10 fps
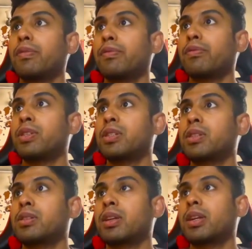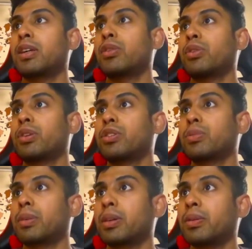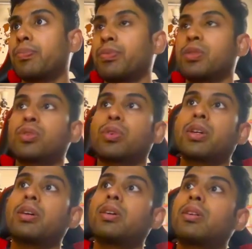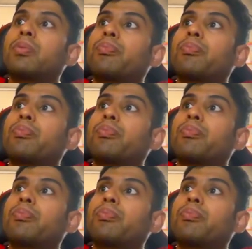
which is related to your resume. So here